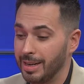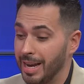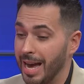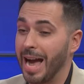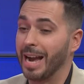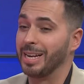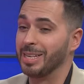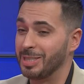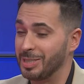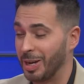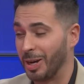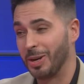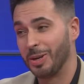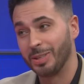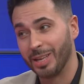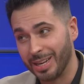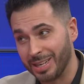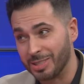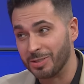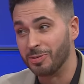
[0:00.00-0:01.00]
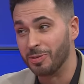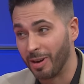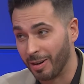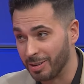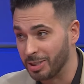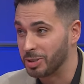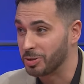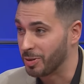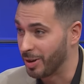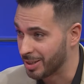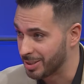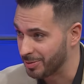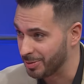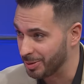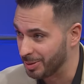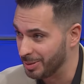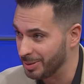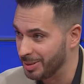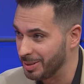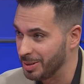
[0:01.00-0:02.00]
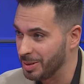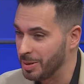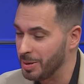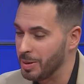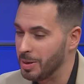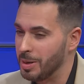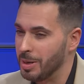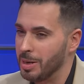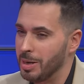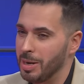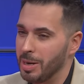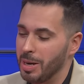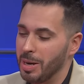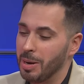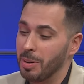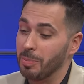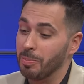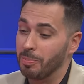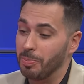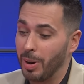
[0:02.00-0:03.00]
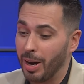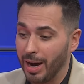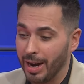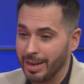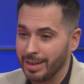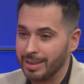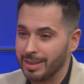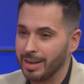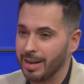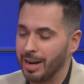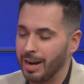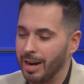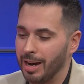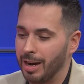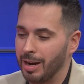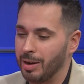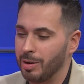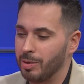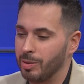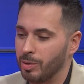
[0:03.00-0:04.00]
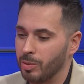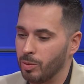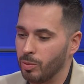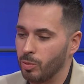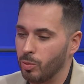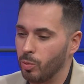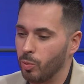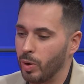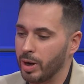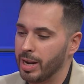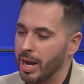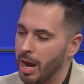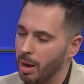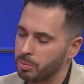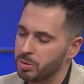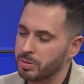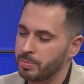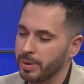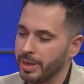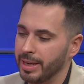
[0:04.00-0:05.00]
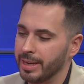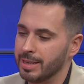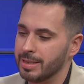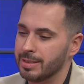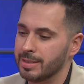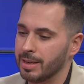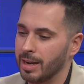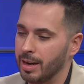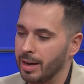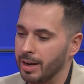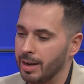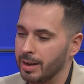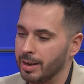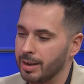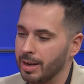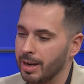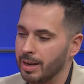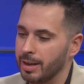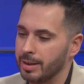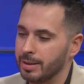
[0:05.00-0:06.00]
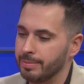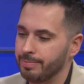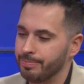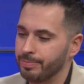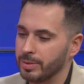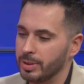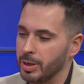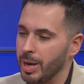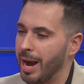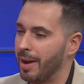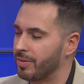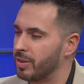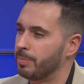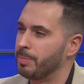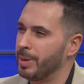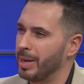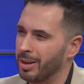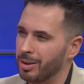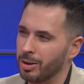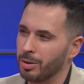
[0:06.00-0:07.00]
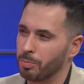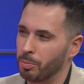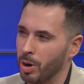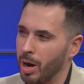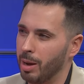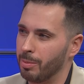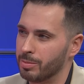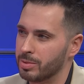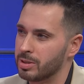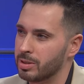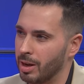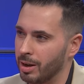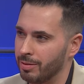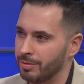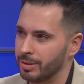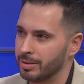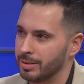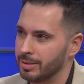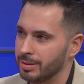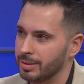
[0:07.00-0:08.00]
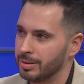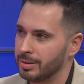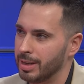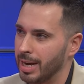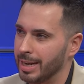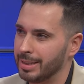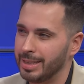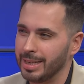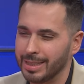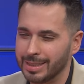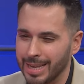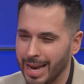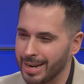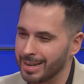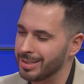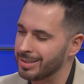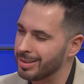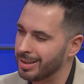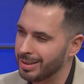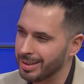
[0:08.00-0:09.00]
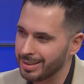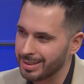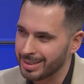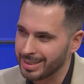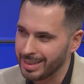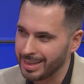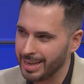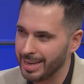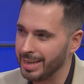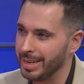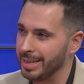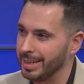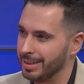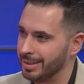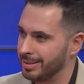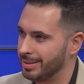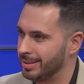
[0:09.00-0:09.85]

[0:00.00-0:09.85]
I can tell you that it's very stressful. But uh, what helps me is uh, you have to be a good problem solver. I think that is key.